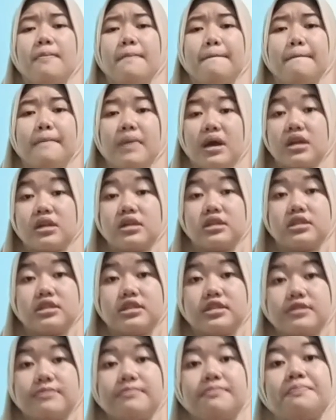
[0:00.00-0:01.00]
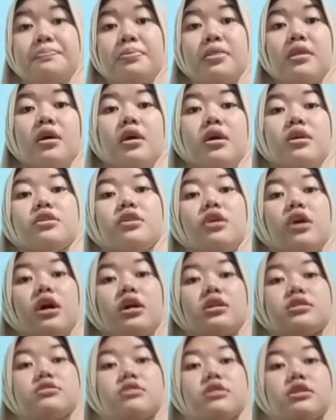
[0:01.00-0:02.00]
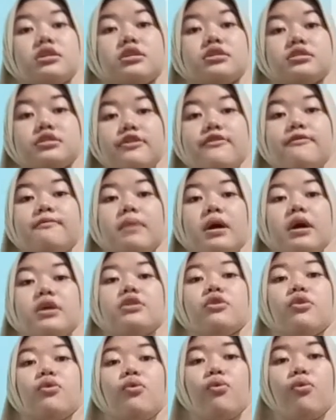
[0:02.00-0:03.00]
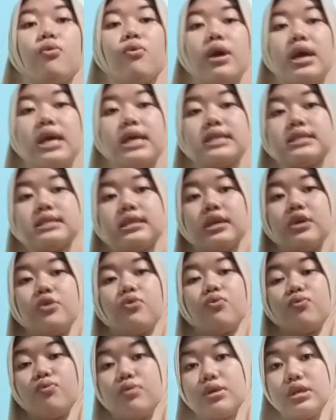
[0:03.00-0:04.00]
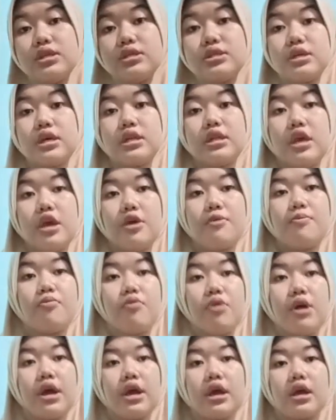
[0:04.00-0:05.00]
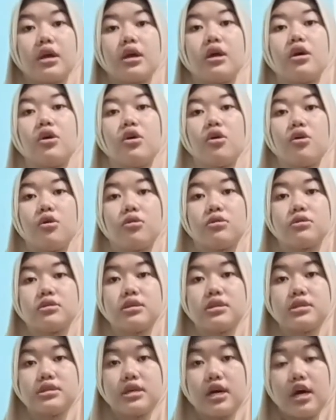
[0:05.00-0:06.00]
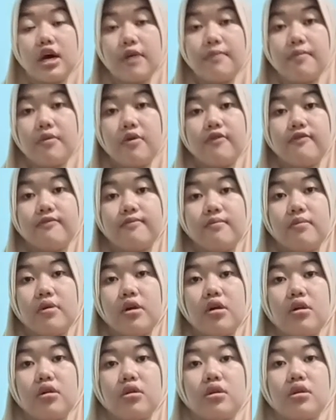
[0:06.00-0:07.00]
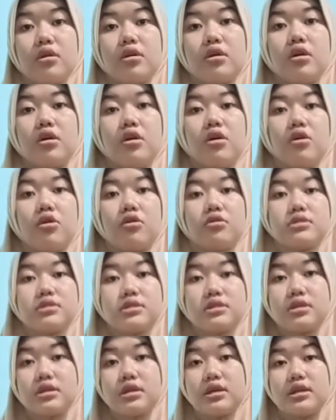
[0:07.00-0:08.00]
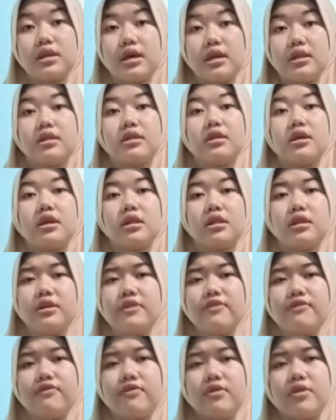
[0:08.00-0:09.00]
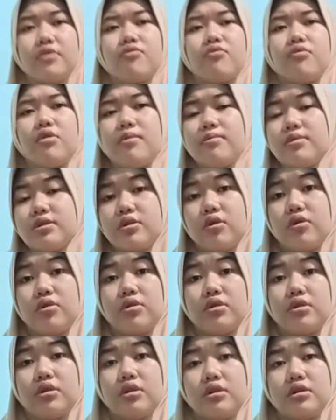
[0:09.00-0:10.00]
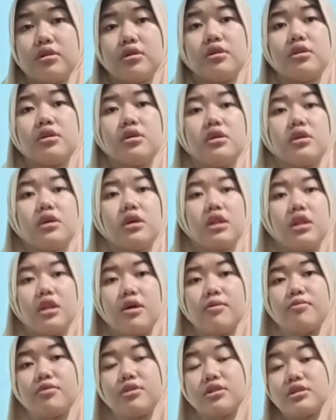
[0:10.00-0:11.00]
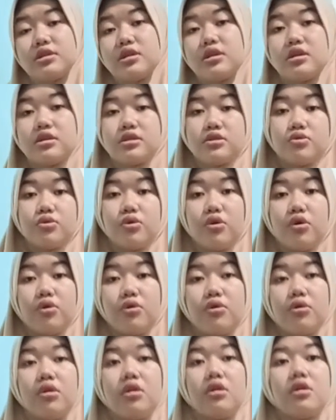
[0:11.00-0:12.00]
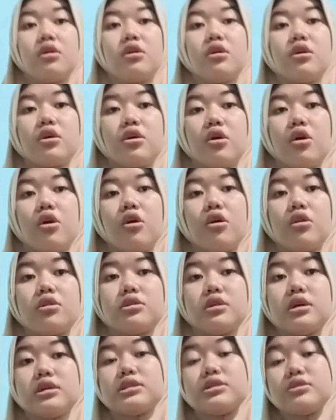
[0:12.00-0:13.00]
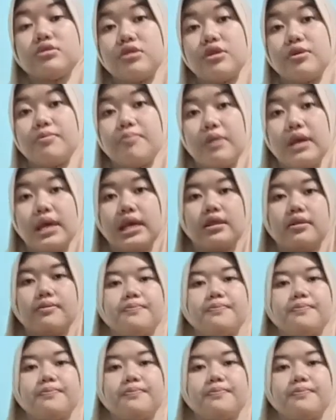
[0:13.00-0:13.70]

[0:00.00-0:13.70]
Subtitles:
magnetism. They are also identified by the ways in which they break or the type of mark or streak, and they leave when rubbed on a laboratory tool called a streak plate.